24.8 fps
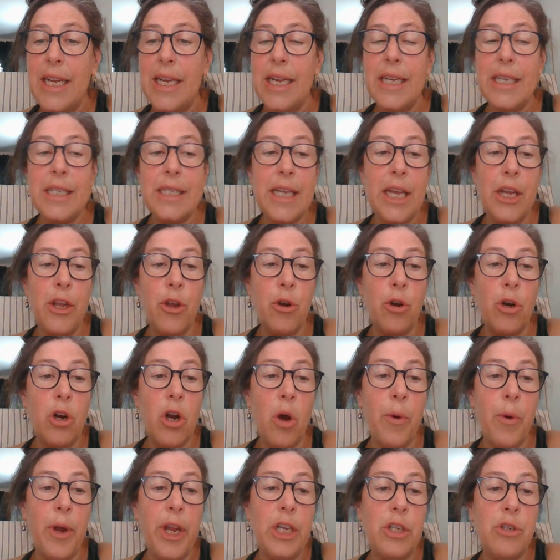is that you're
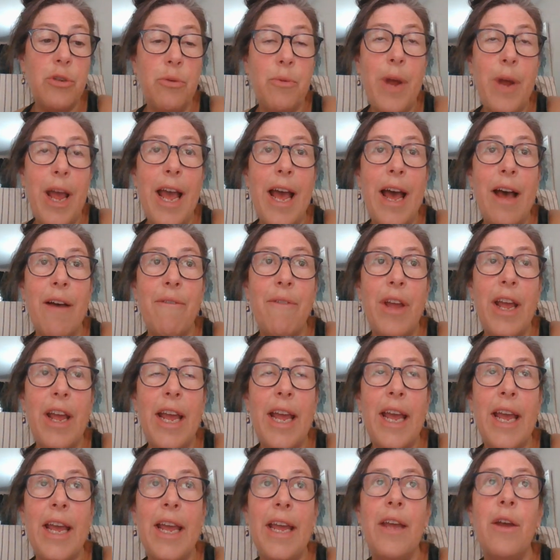going to have
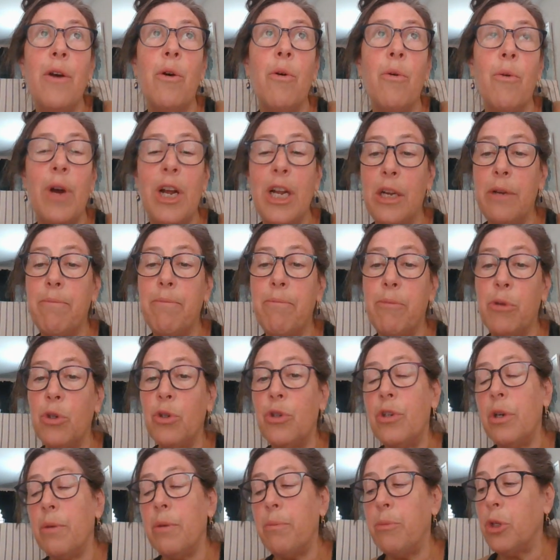I
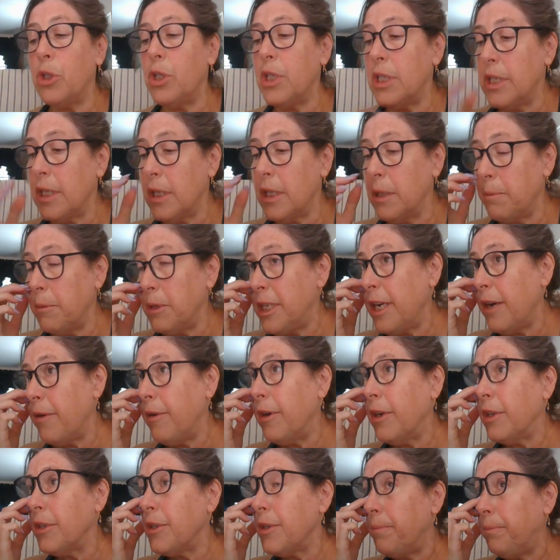should have put this in the
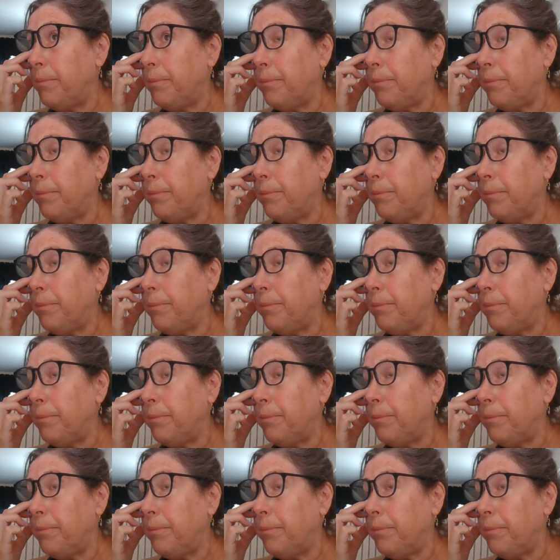materials.